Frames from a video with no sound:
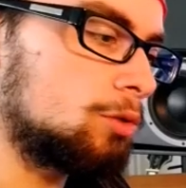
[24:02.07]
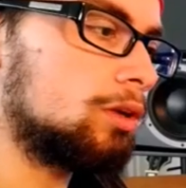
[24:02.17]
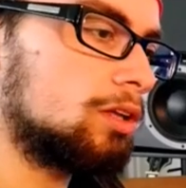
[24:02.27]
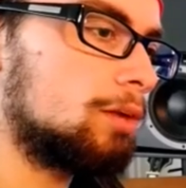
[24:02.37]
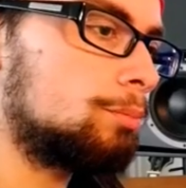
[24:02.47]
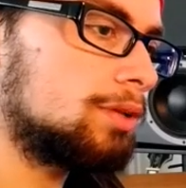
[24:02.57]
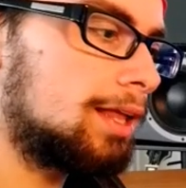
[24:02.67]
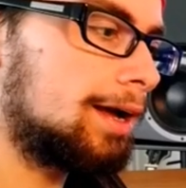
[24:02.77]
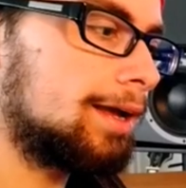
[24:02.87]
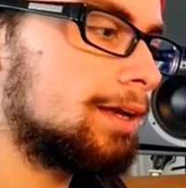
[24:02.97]
will
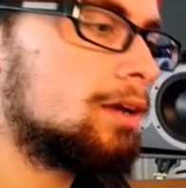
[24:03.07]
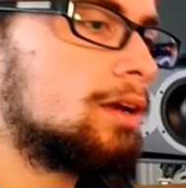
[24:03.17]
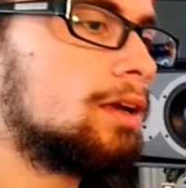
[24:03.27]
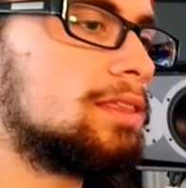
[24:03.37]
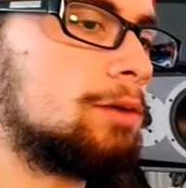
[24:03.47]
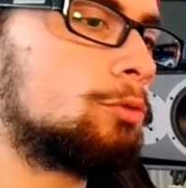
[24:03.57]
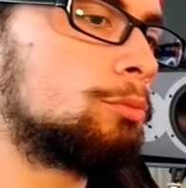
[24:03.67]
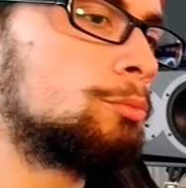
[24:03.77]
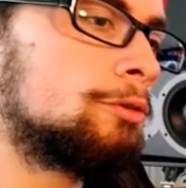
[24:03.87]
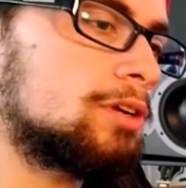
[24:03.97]
apply that will
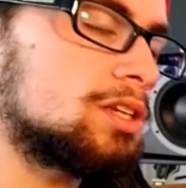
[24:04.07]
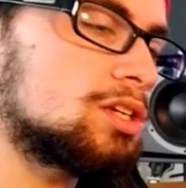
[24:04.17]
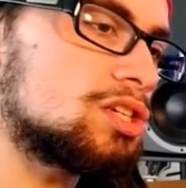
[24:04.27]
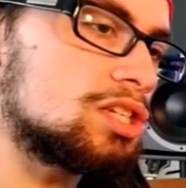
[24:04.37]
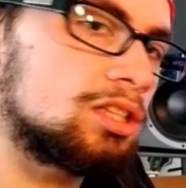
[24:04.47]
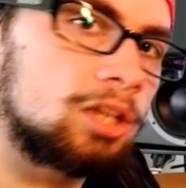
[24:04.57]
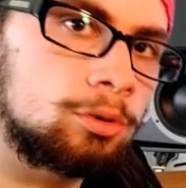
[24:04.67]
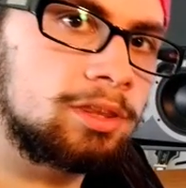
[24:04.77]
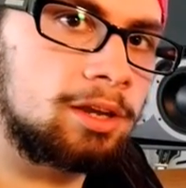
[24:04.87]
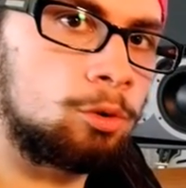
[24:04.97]
move it
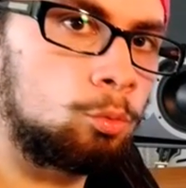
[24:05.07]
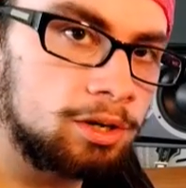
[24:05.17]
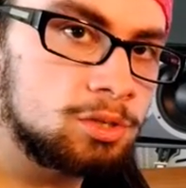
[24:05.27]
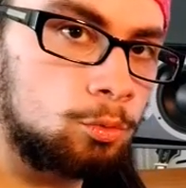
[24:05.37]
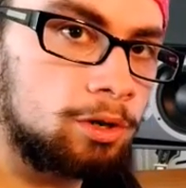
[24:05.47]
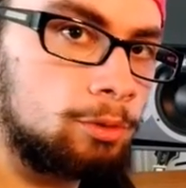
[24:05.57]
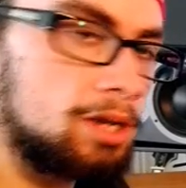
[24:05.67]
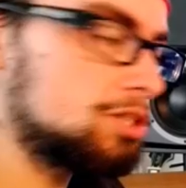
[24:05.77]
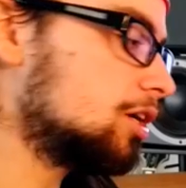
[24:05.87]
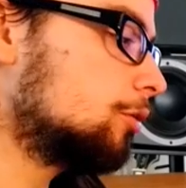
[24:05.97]
slower than a 1-to-1
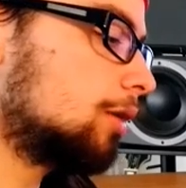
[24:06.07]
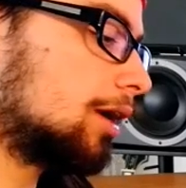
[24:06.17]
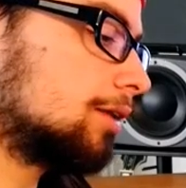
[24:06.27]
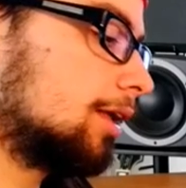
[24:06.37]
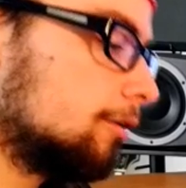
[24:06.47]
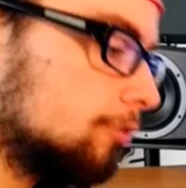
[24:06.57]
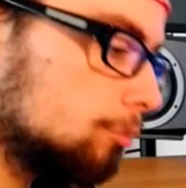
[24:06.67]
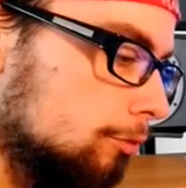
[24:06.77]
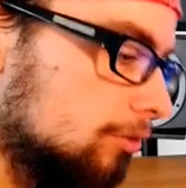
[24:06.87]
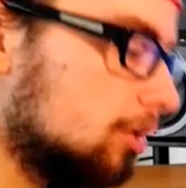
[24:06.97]
ratio, and then if you're
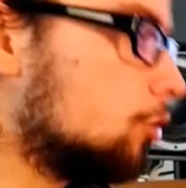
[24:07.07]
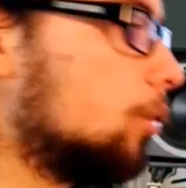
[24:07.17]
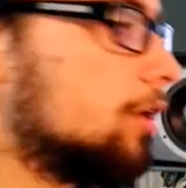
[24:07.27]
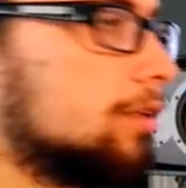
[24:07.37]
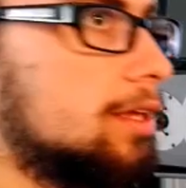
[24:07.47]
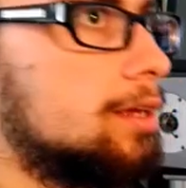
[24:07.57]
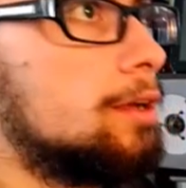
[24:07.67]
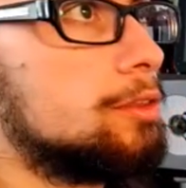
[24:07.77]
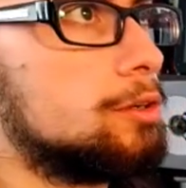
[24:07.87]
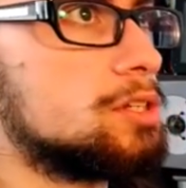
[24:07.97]
moving it quickly,
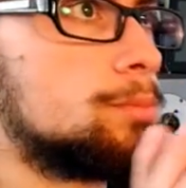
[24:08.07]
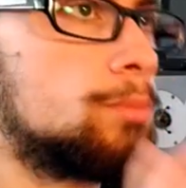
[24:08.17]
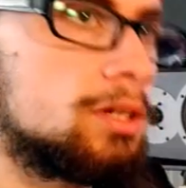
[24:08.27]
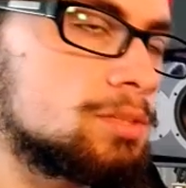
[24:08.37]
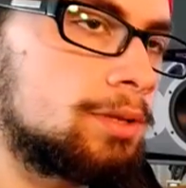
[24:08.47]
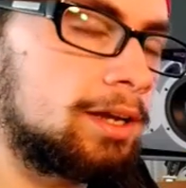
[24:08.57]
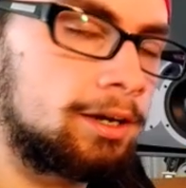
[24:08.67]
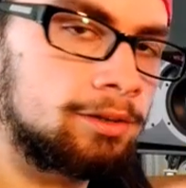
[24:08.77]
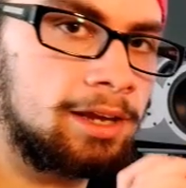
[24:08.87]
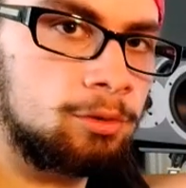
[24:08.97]
there's a
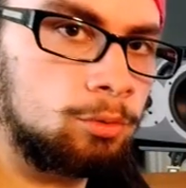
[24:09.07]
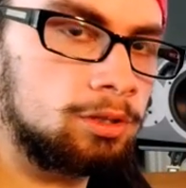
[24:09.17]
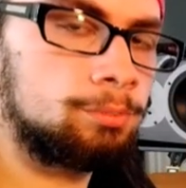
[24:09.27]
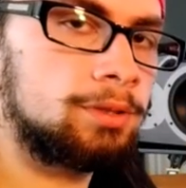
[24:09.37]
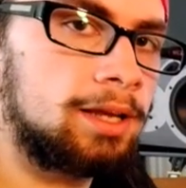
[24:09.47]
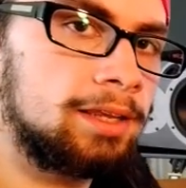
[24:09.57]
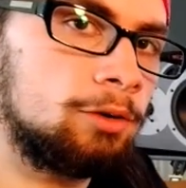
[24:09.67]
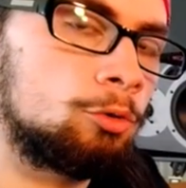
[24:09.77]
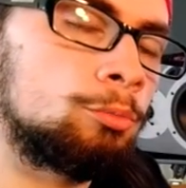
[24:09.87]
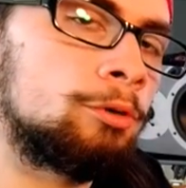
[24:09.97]
multiplier that it will apply
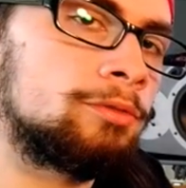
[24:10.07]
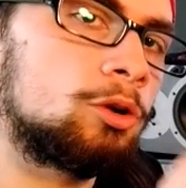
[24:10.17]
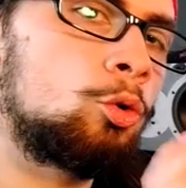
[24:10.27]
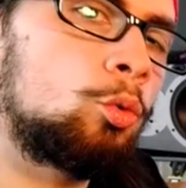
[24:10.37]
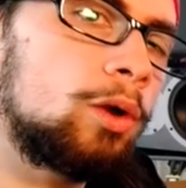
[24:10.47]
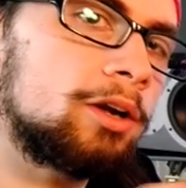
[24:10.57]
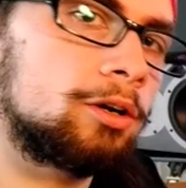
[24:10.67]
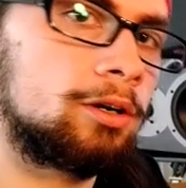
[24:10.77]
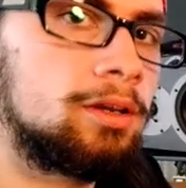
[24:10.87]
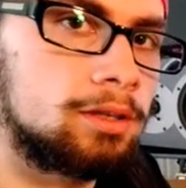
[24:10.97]
that will move it
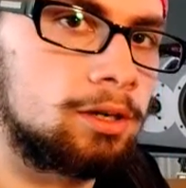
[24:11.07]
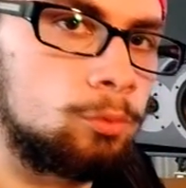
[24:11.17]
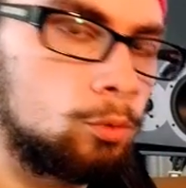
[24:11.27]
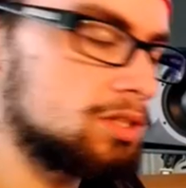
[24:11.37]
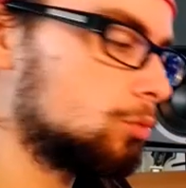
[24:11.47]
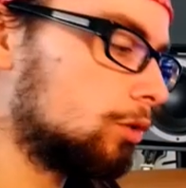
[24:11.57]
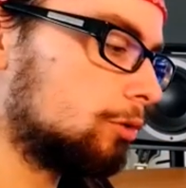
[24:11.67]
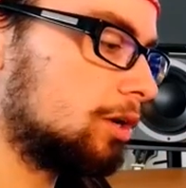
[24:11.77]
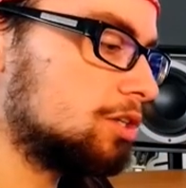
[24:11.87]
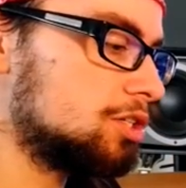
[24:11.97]
quicker than a 1-to-1
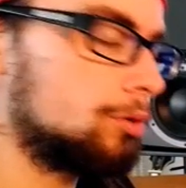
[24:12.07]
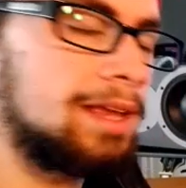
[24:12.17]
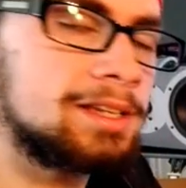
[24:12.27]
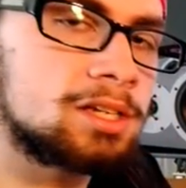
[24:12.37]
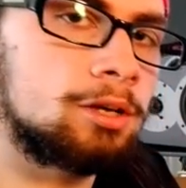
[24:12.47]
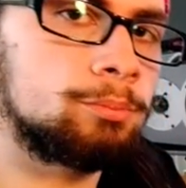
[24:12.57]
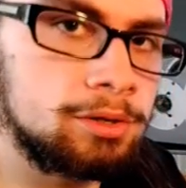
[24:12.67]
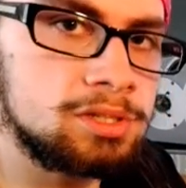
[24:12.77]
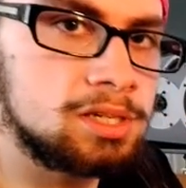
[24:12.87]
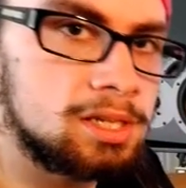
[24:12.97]
ratio, and that's called
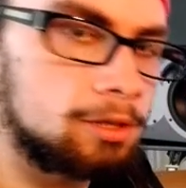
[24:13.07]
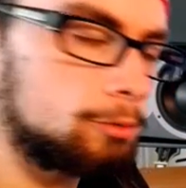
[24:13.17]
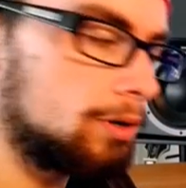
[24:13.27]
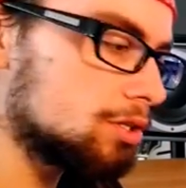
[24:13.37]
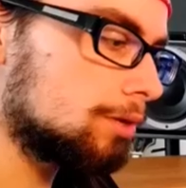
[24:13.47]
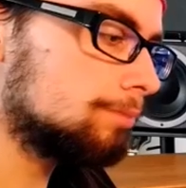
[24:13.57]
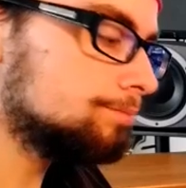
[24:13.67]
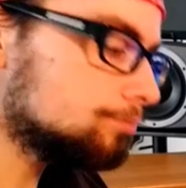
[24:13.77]
mouse acceleration.